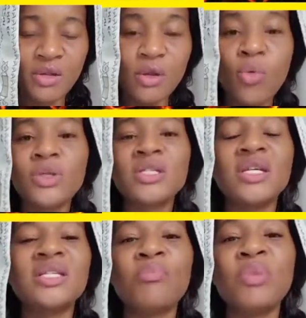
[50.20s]
The Lord
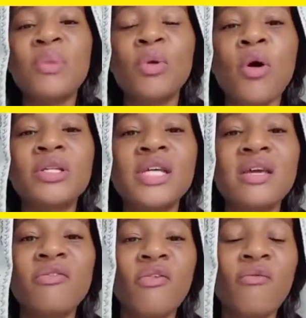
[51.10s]
says that people are
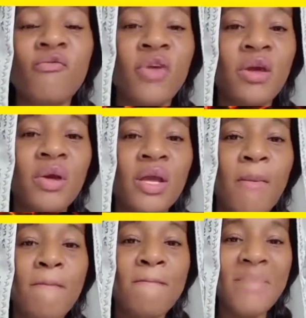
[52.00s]
taken from very
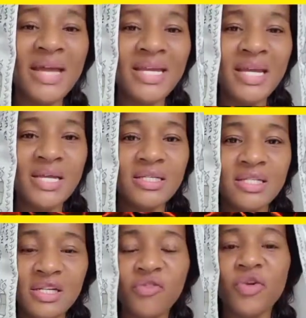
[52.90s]
many
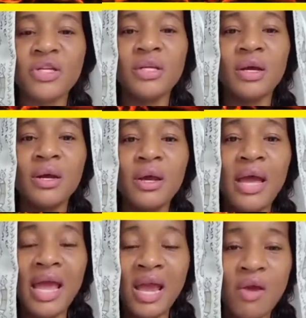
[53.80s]
different
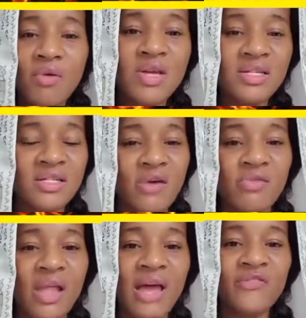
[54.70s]
areas of
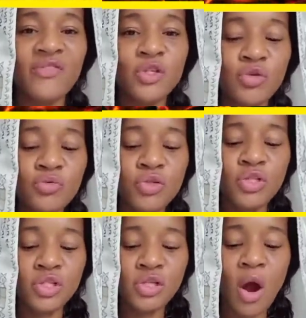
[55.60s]
life to
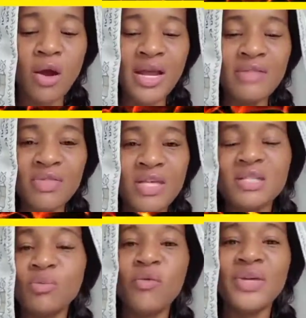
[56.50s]
star in
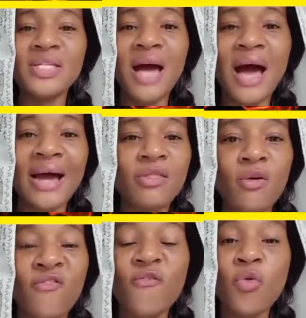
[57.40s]
these movies, either
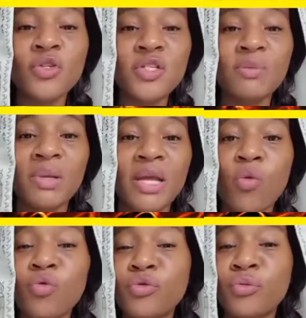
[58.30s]
forcibly
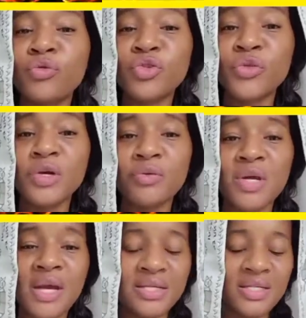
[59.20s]
or through
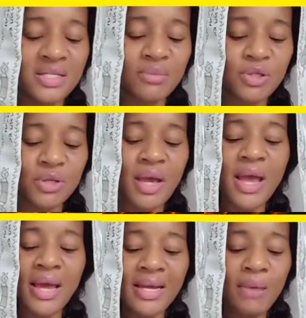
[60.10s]
trickery and deception.
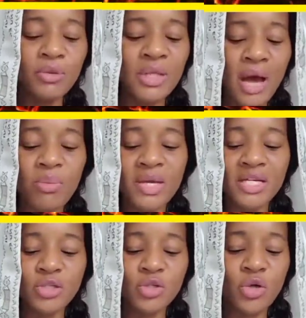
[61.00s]
And I will now
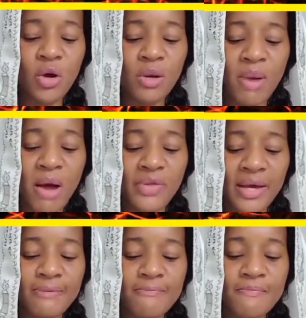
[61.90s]
begin to talk about
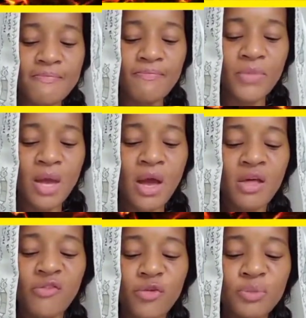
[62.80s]
that.
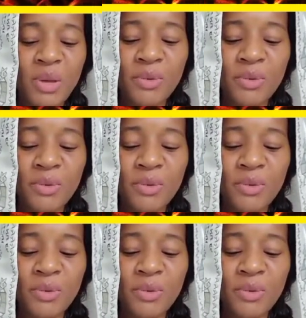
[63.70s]
The first